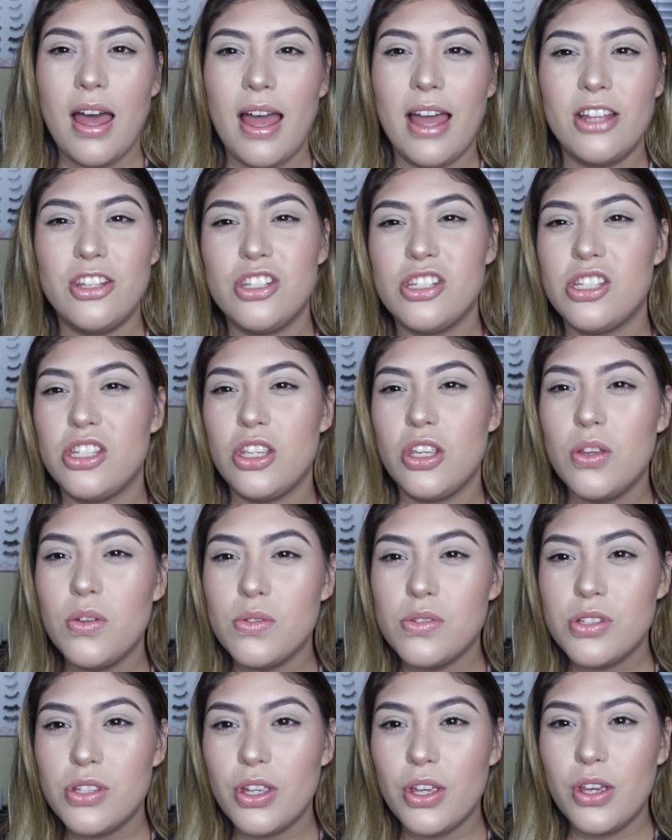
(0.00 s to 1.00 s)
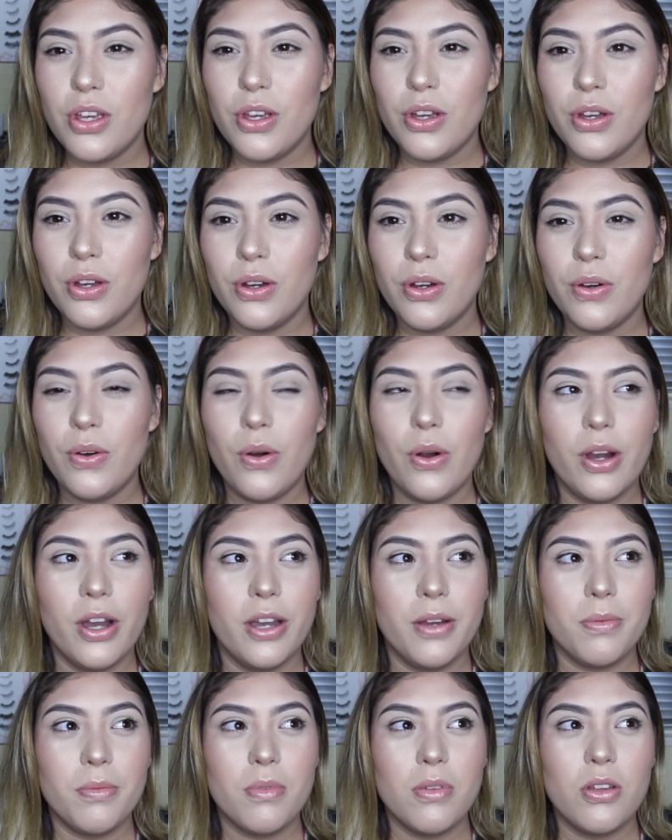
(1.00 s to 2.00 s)
I just used you,
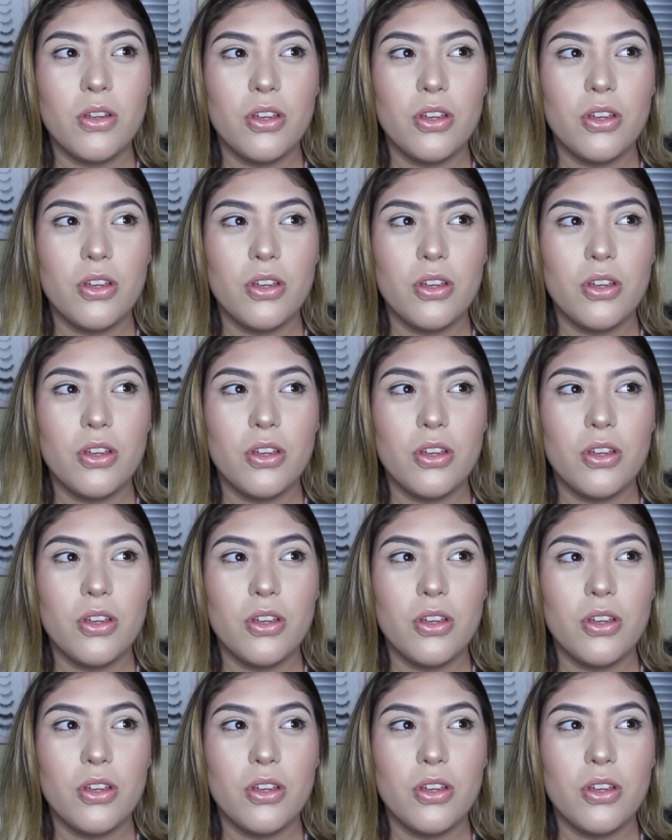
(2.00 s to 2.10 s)
or